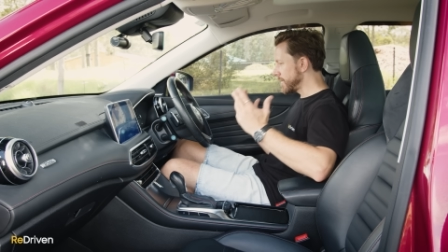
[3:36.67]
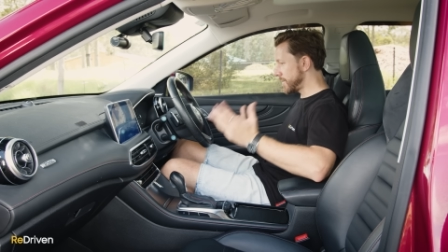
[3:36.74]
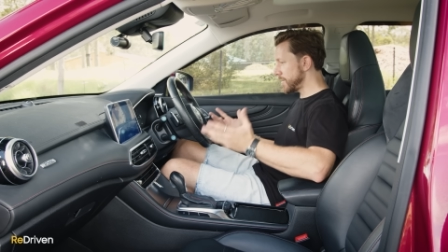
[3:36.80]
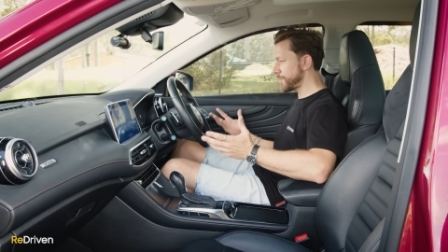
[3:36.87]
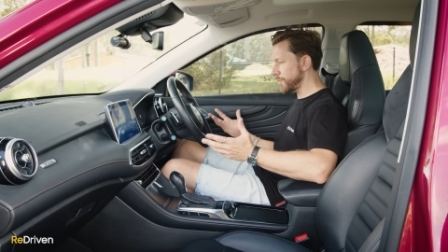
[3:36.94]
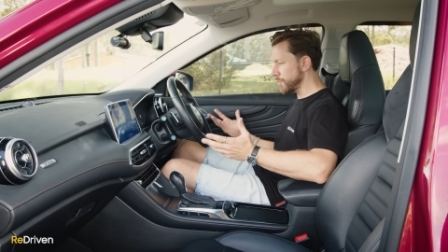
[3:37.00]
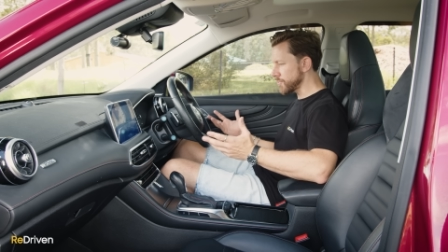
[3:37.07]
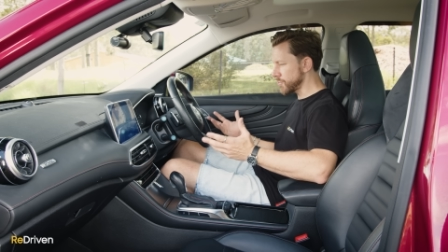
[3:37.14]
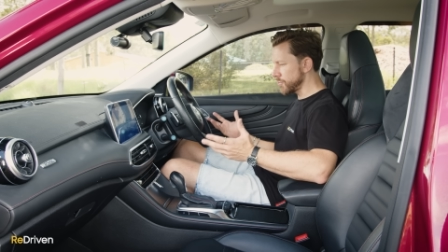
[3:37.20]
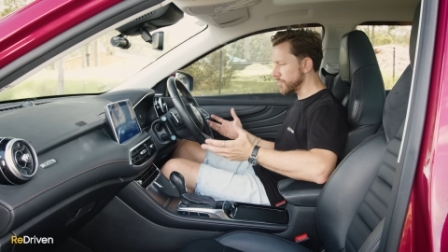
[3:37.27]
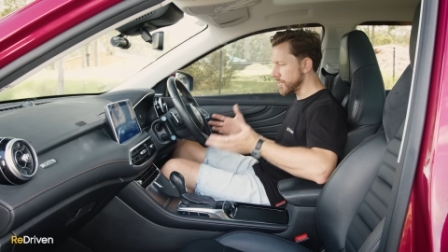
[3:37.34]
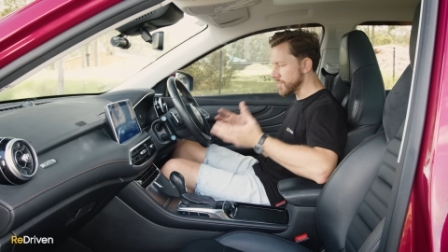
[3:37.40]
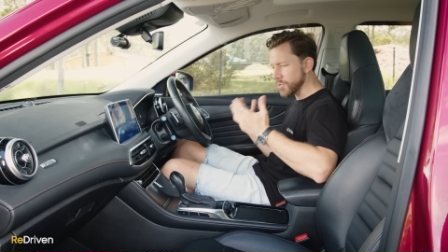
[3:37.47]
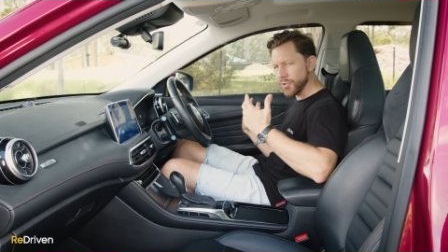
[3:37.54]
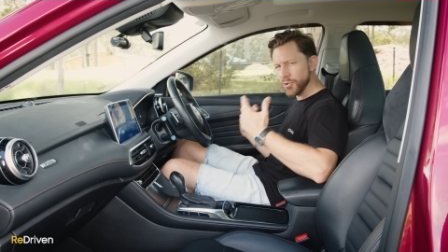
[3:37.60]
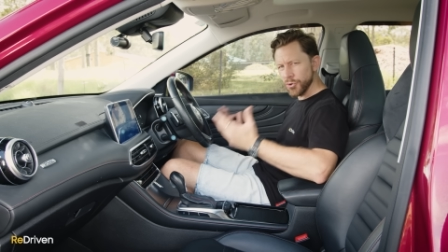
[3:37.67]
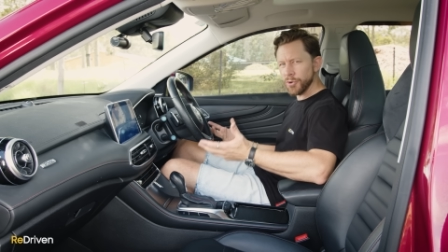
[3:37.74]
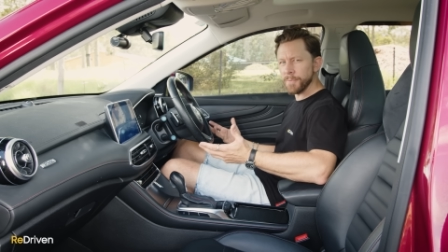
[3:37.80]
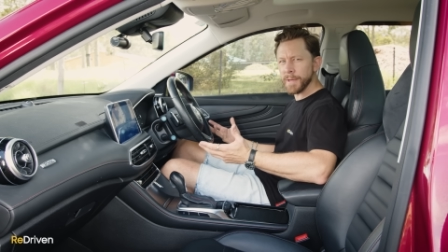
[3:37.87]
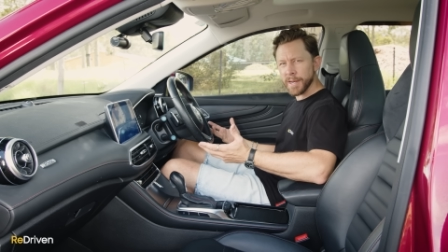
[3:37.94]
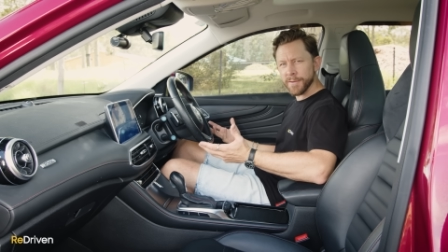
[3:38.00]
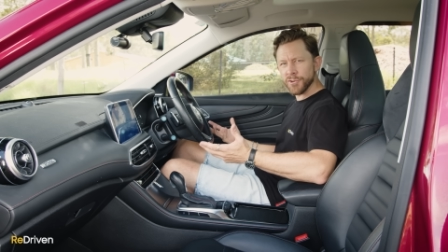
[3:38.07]
This feels good. There's a good
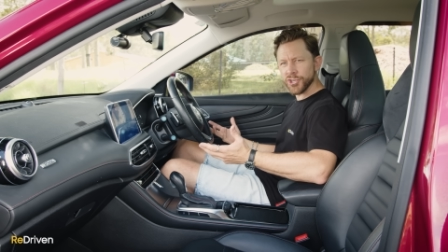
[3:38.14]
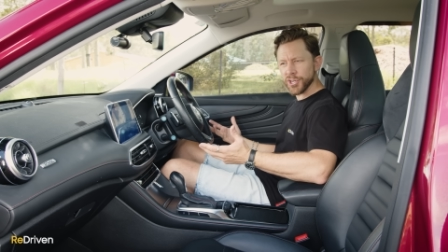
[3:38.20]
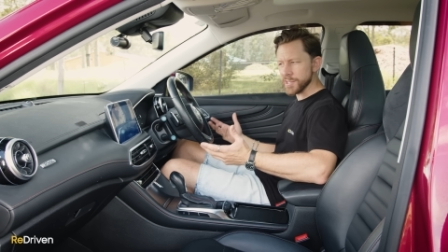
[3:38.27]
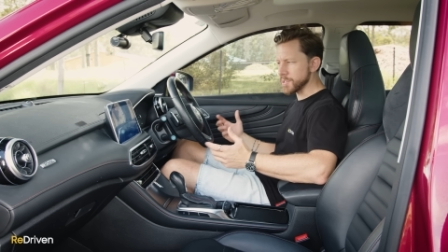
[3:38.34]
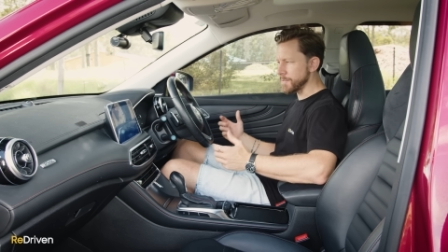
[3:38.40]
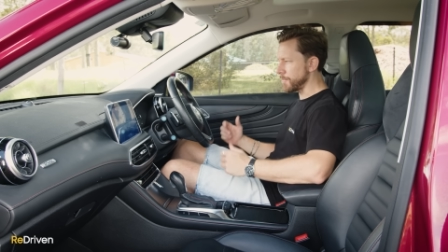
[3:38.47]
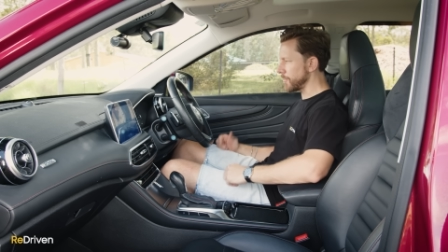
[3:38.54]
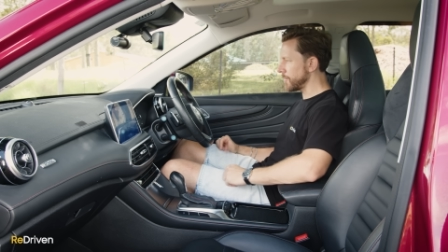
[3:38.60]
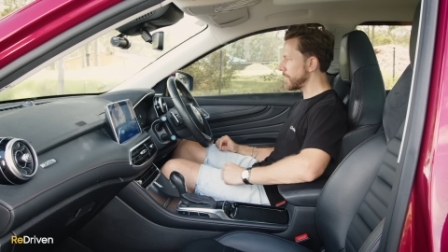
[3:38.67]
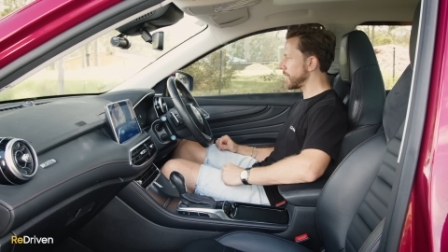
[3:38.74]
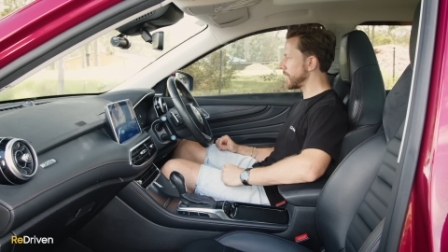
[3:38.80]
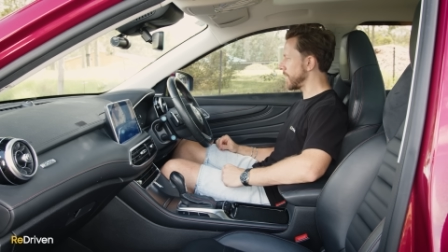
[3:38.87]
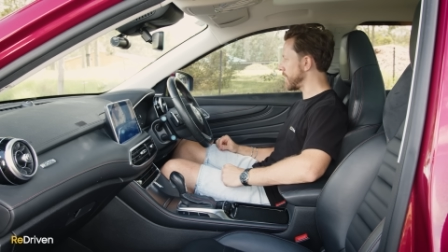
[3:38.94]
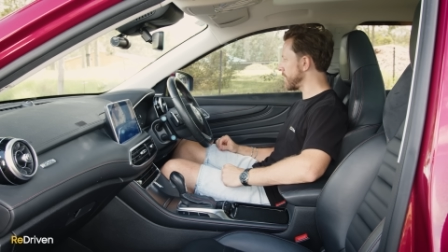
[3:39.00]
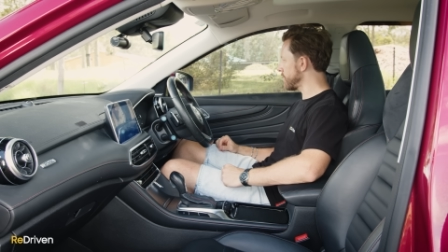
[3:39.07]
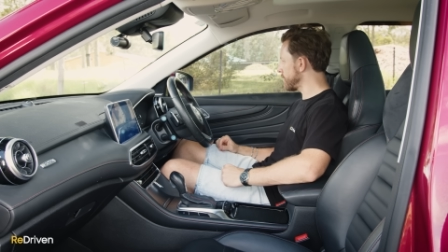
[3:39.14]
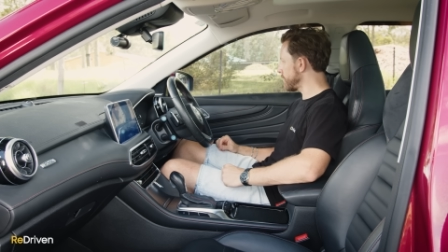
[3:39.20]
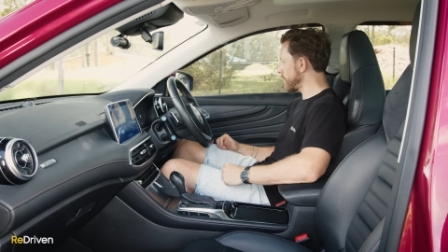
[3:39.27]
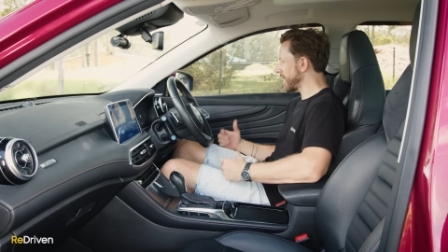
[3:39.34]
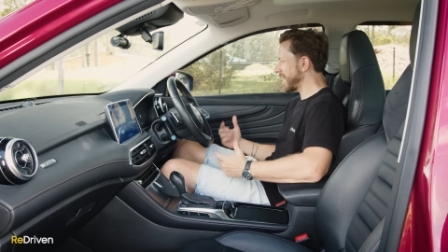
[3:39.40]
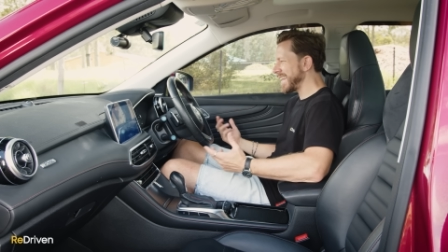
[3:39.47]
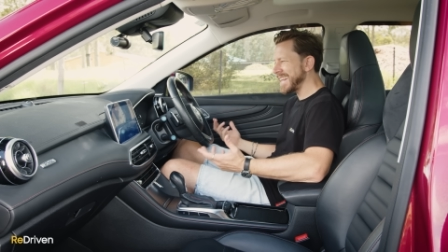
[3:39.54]
amount of adjustability here
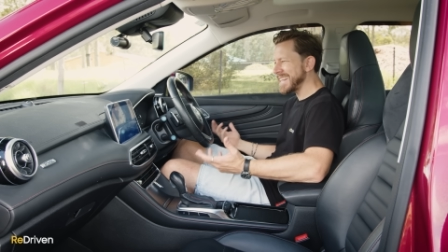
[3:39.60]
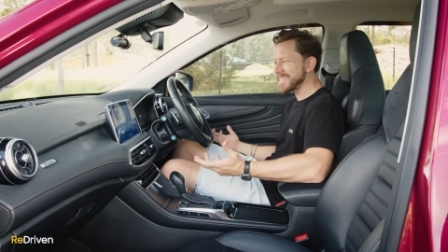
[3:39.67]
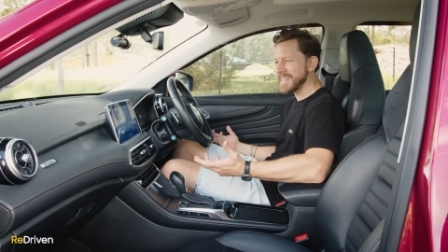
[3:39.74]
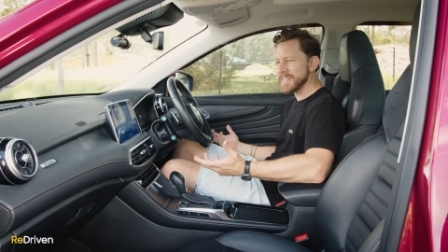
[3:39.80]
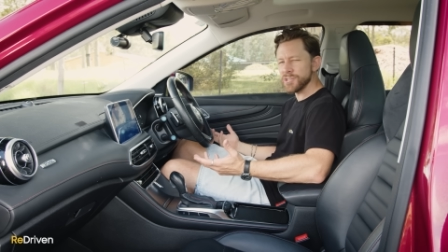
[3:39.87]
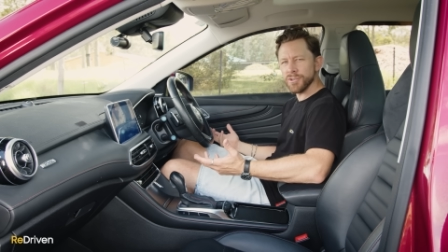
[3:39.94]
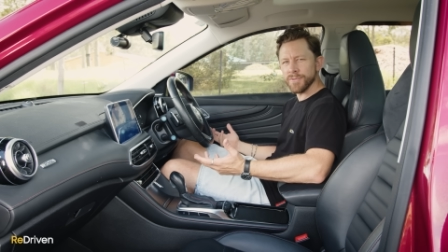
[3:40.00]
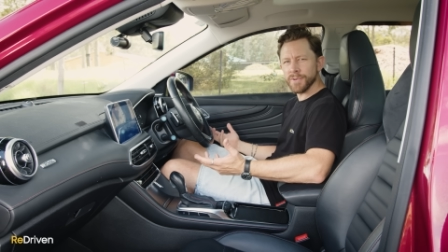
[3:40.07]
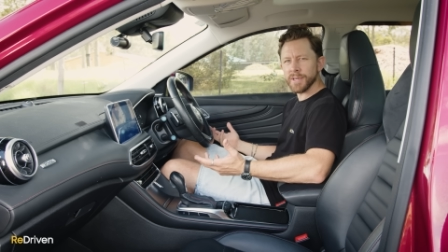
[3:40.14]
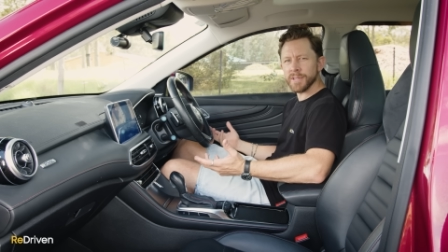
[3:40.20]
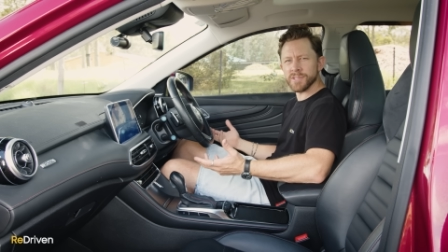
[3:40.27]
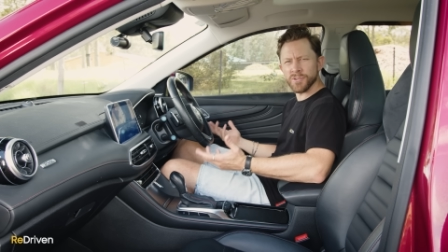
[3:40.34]
and like it is an SUV,